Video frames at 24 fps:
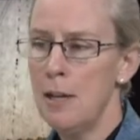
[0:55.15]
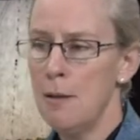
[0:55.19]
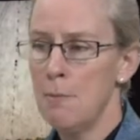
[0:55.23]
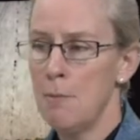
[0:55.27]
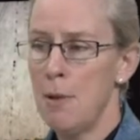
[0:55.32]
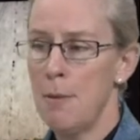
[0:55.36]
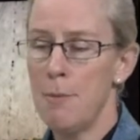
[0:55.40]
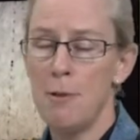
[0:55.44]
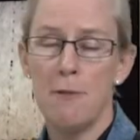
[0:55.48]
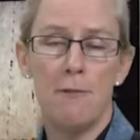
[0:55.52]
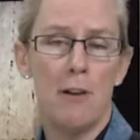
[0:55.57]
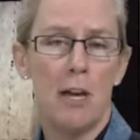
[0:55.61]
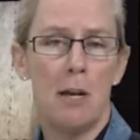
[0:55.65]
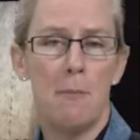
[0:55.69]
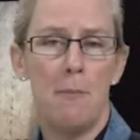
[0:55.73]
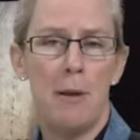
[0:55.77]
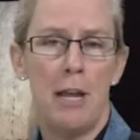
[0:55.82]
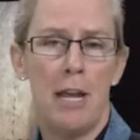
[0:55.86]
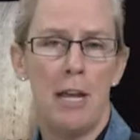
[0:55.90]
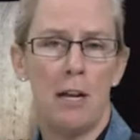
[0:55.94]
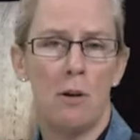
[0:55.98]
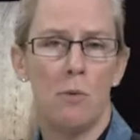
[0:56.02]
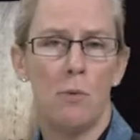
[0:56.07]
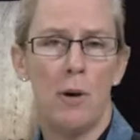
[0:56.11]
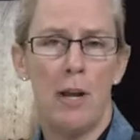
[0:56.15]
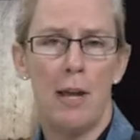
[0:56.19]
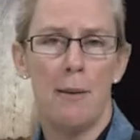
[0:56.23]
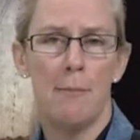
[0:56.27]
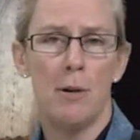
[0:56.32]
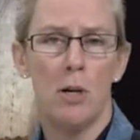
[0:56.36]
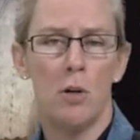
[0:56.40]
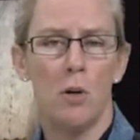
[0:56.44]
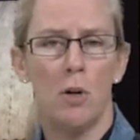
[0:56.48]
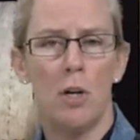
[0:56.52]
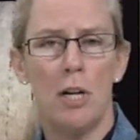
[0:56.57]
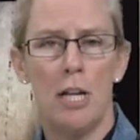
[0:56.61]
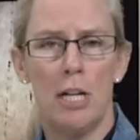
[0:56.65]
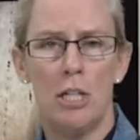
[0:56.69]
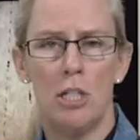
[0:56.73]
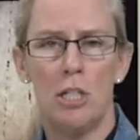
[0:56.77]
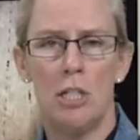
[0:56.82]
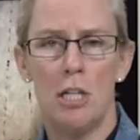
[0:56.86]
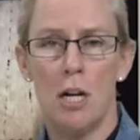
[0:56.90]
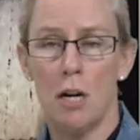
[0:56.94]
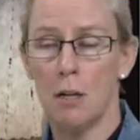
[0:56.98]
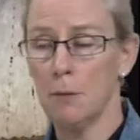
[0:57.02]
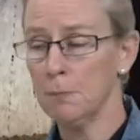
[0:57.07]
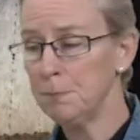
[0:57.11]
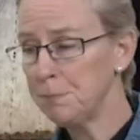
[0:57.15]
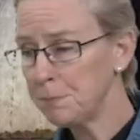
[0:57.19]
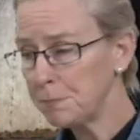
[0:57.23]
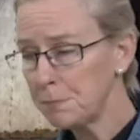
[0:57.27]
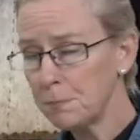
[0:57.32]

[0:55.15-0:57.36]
Maybe you've got a panorama or an HDR.